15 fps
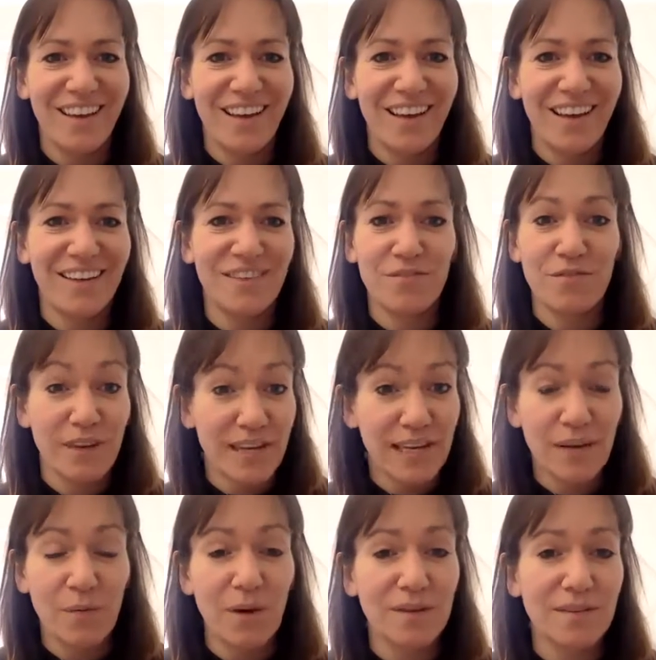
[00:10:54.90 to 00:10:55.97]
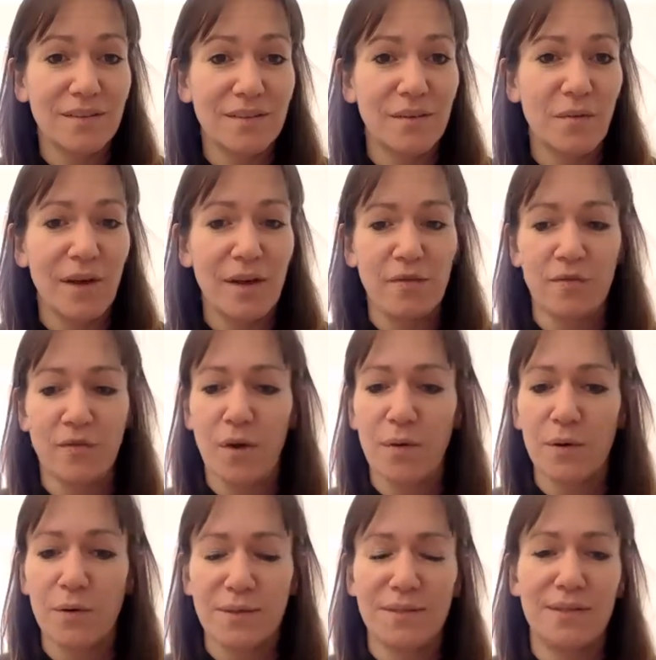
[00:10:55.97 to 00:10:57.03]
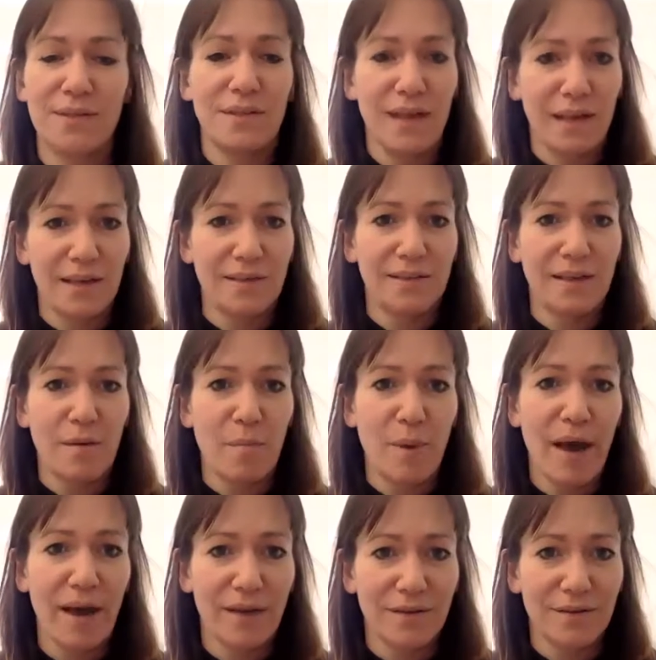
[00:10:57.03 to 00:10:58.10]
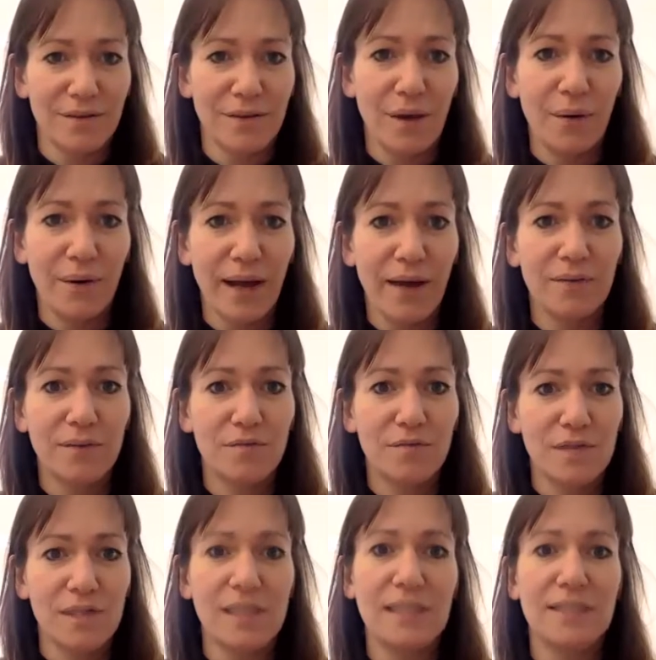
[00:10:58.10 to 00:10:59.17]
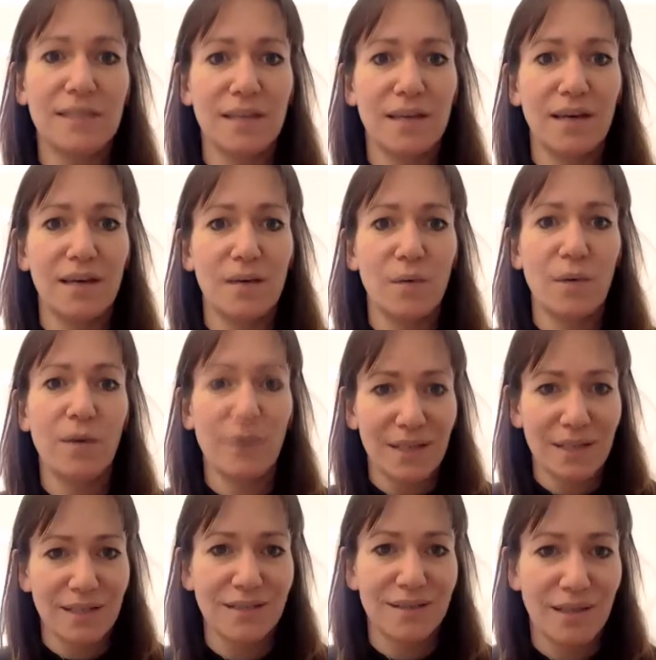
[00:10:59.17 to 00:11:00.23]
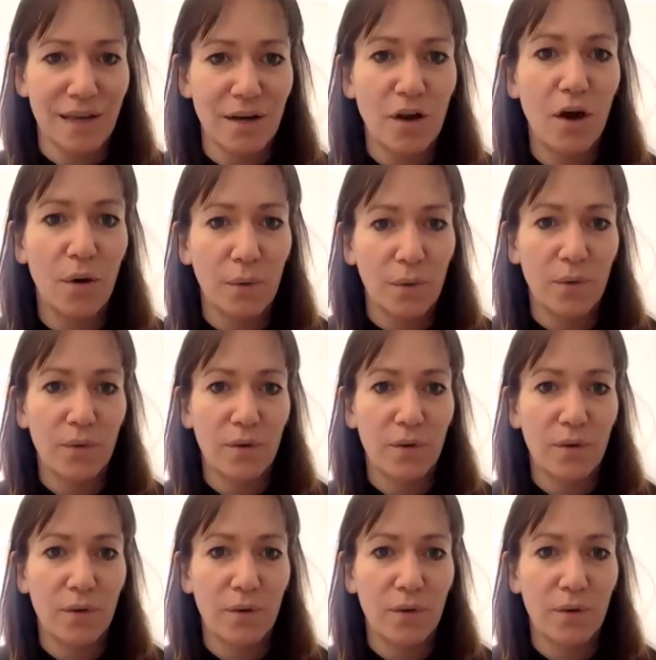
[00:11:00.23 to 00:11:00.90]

And it really wasn't. The way forward was to take a step back and slow down and really see, where do I need to say no?